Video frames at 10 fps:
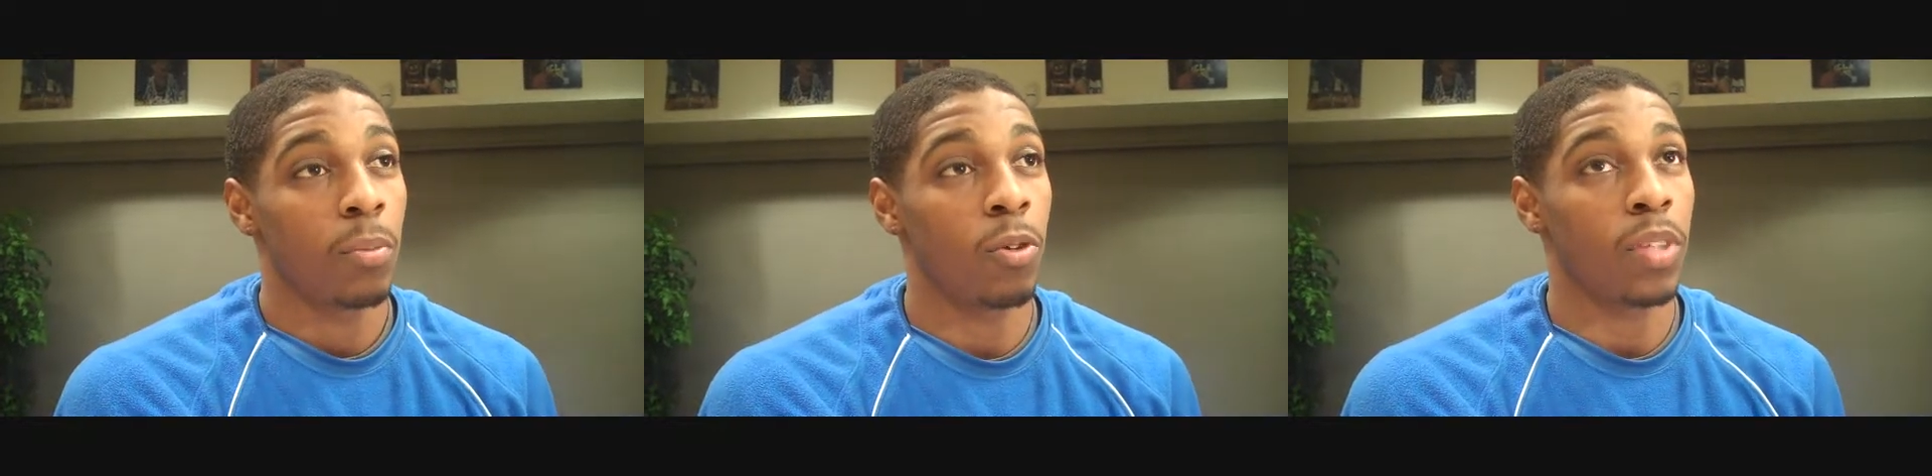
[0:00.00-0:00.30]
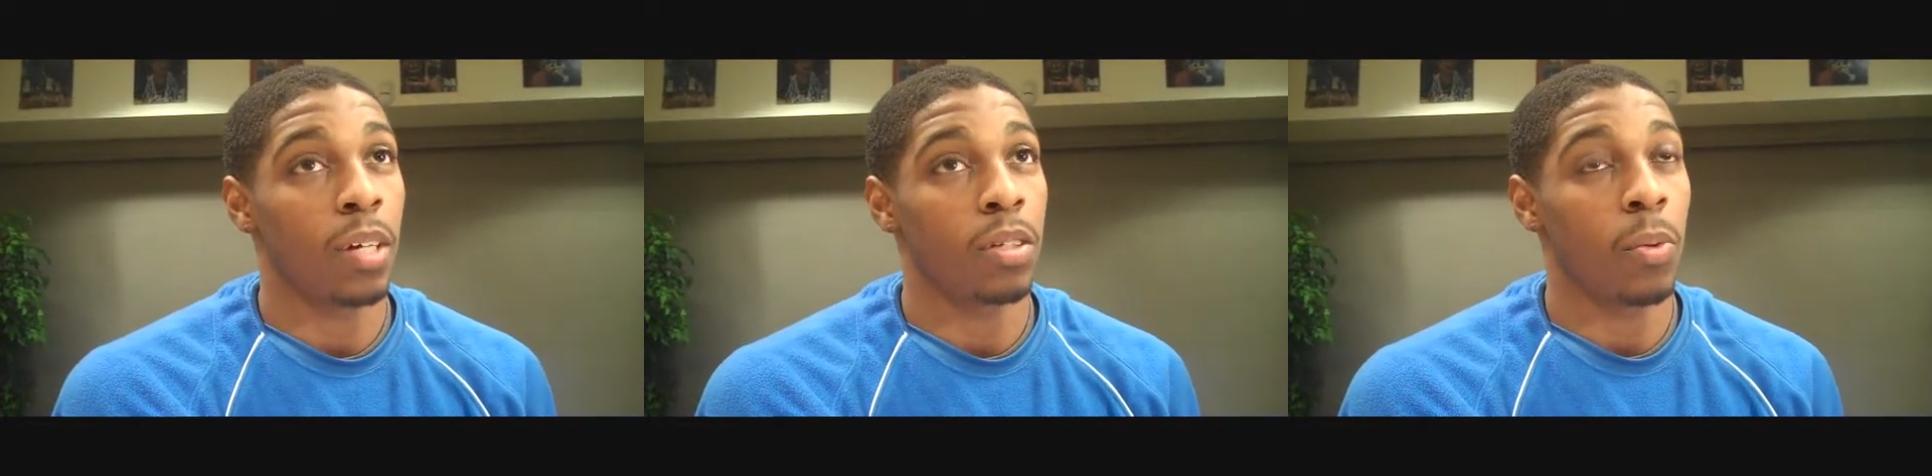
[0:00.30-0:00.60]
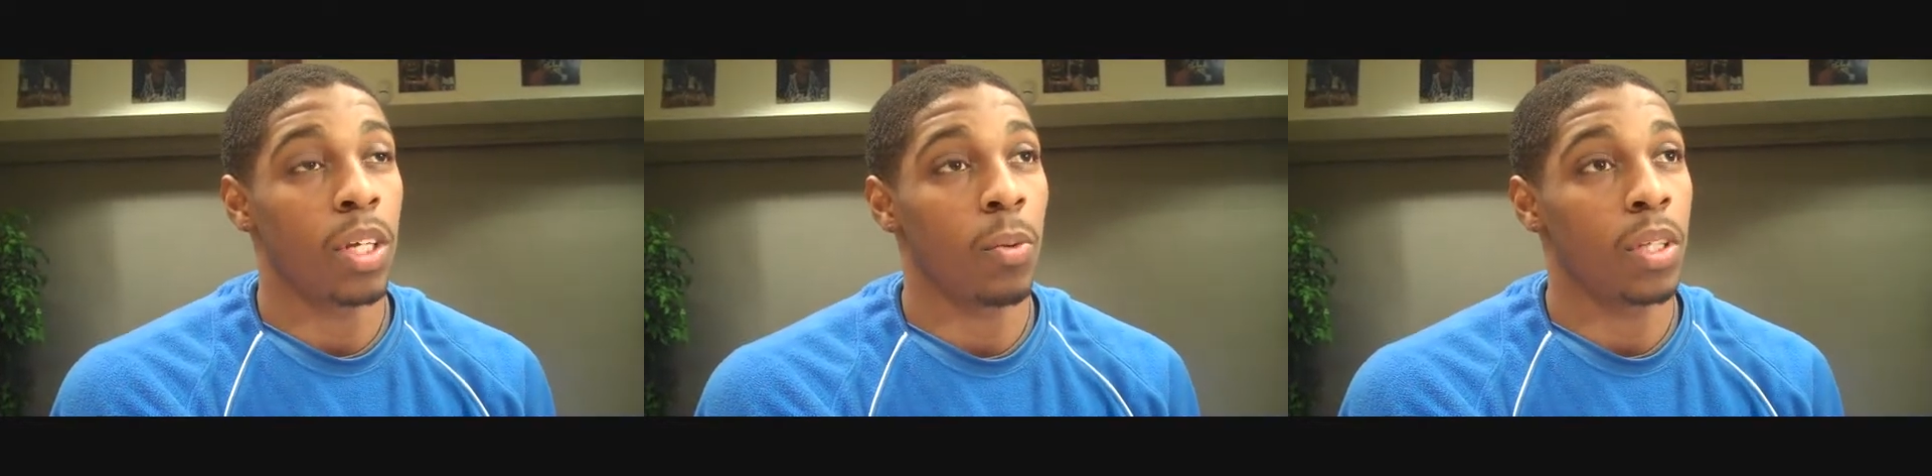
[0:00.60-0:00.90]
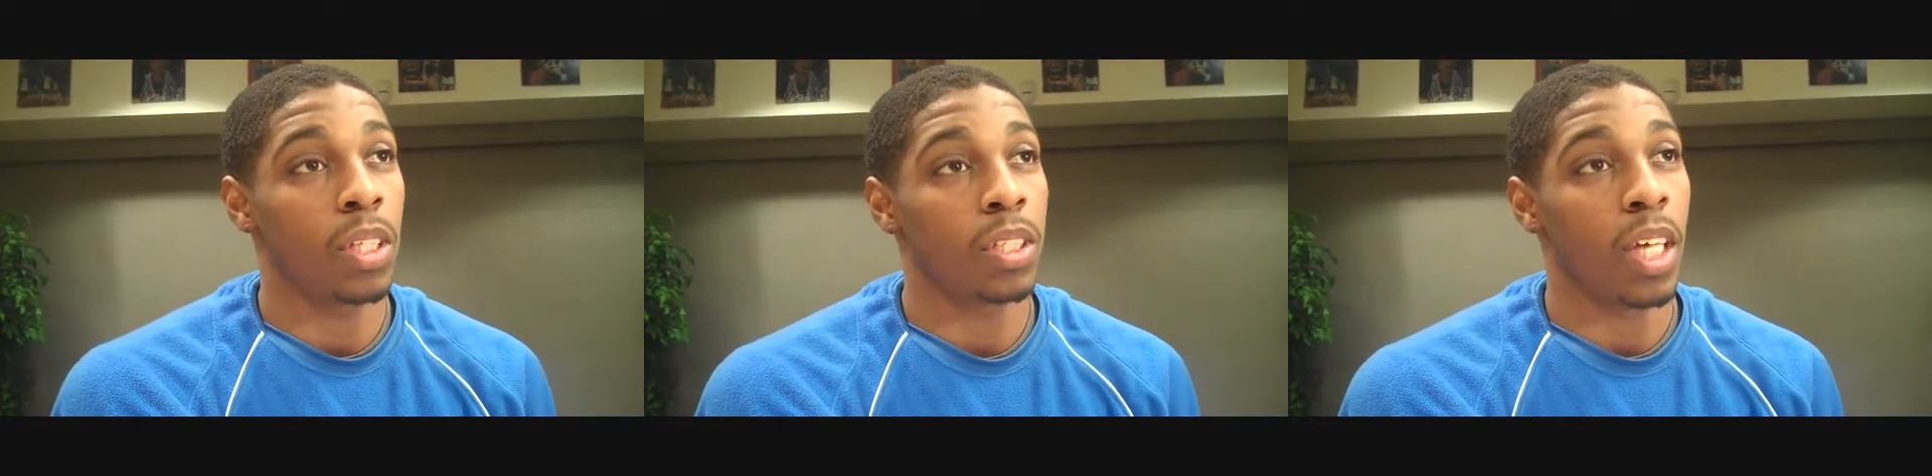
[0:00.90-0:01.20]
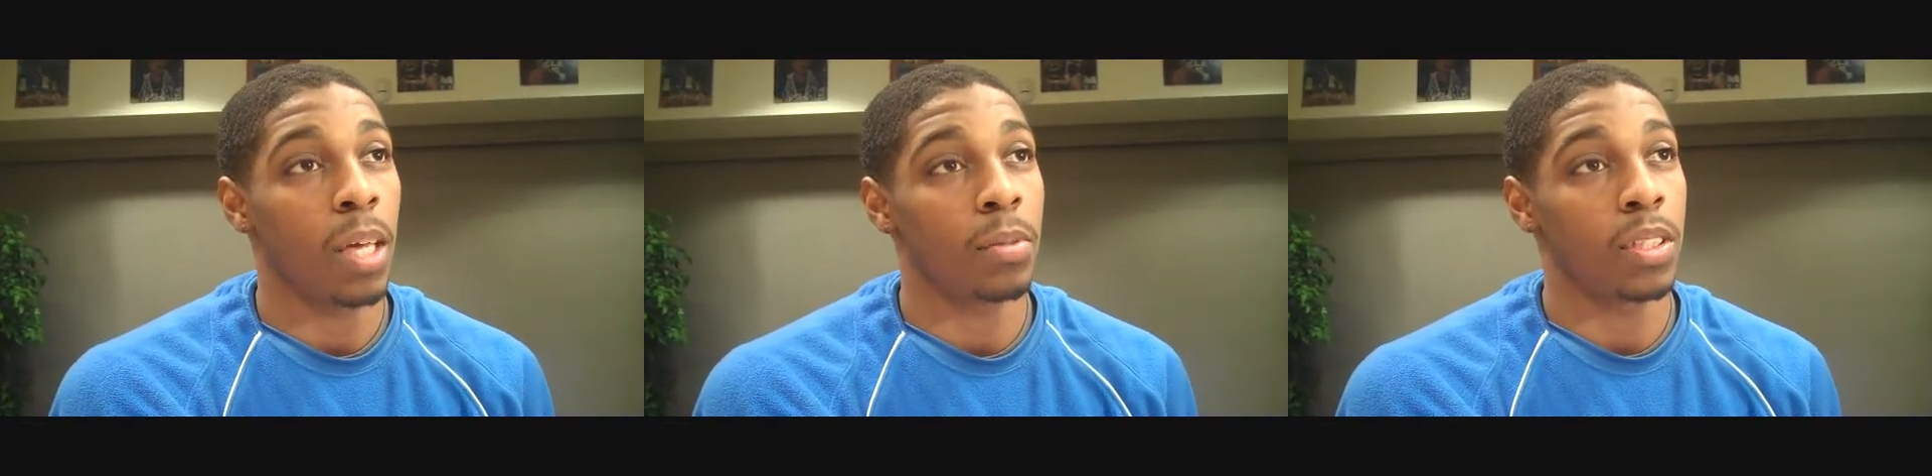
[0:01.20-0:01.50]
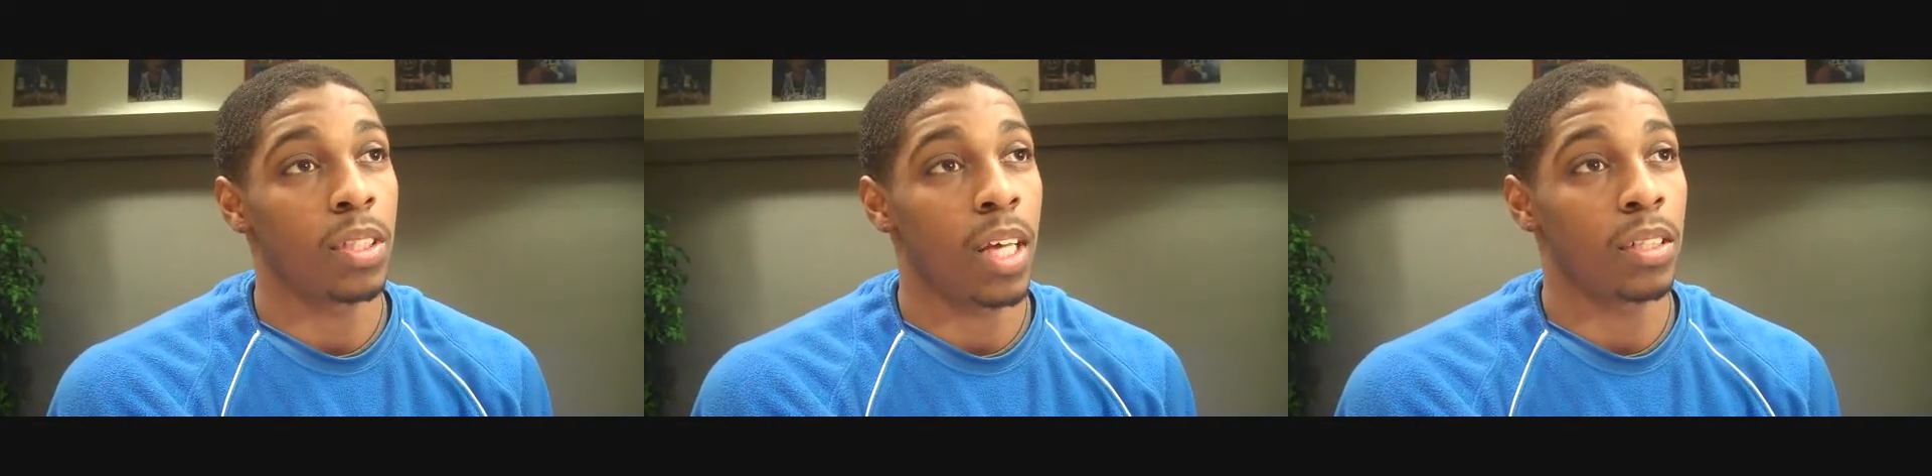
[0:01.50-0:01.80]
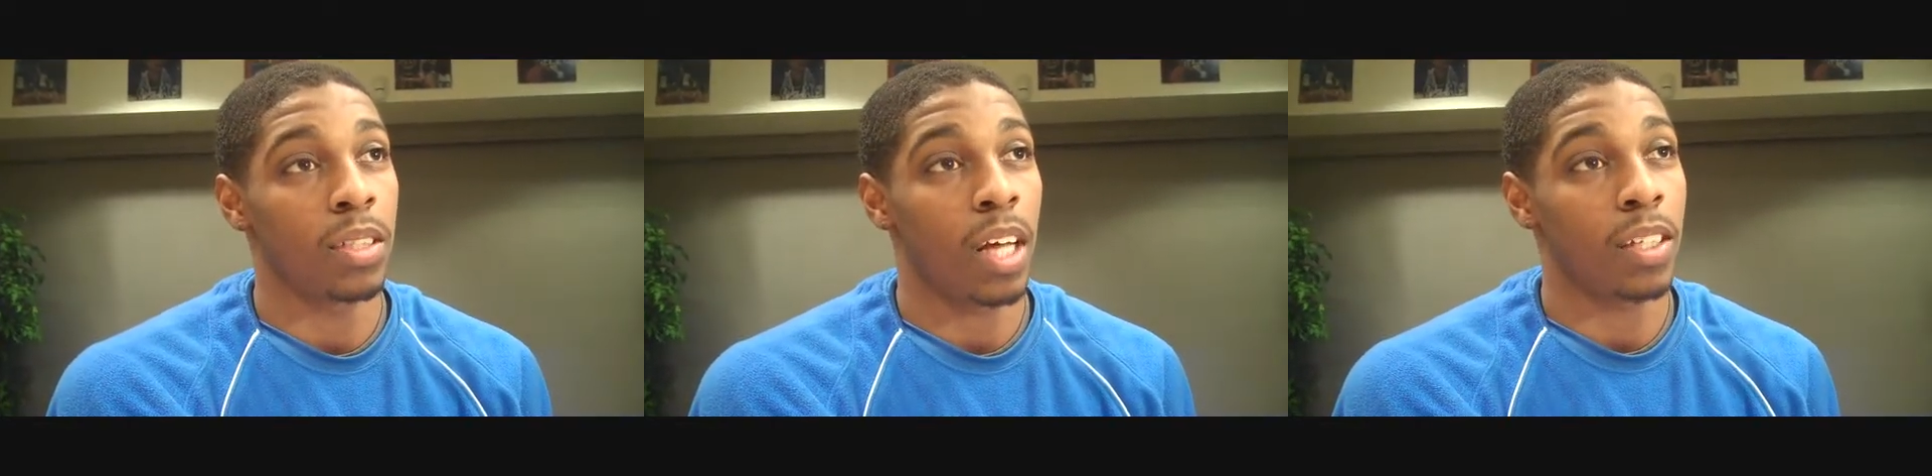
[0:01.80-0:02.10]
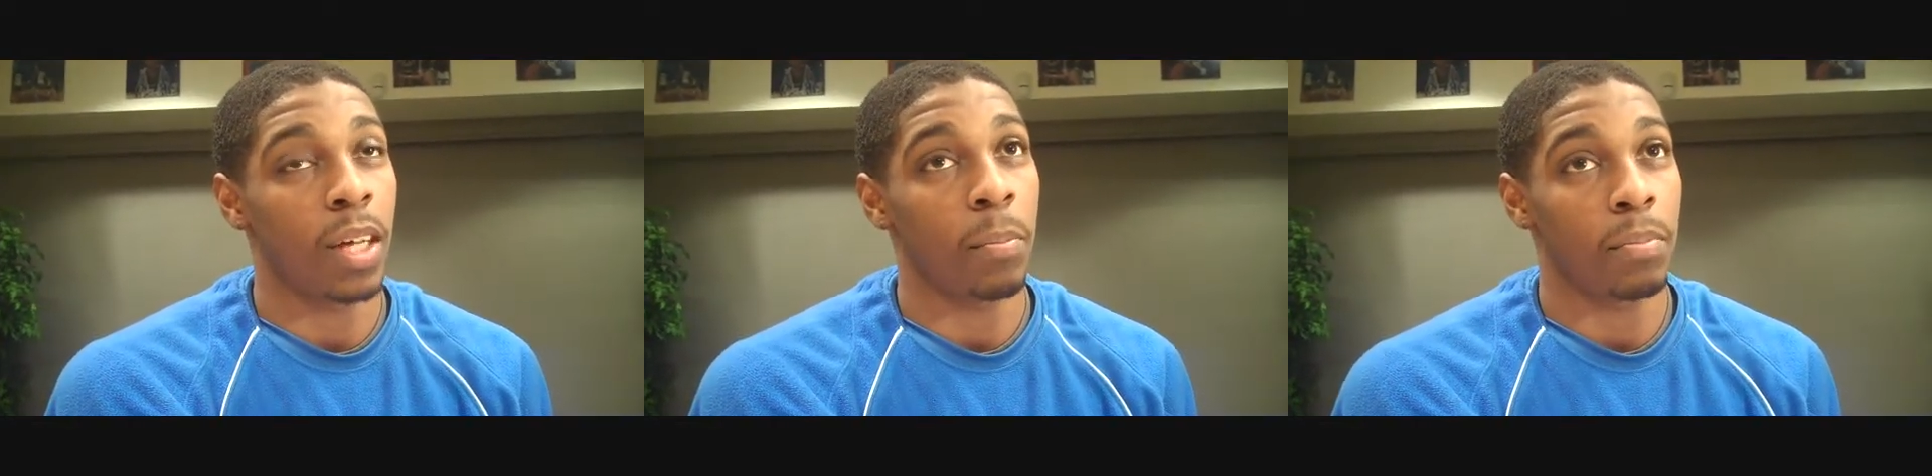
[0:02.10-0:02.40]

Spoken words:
prove that, you know, we can win these games, and that now that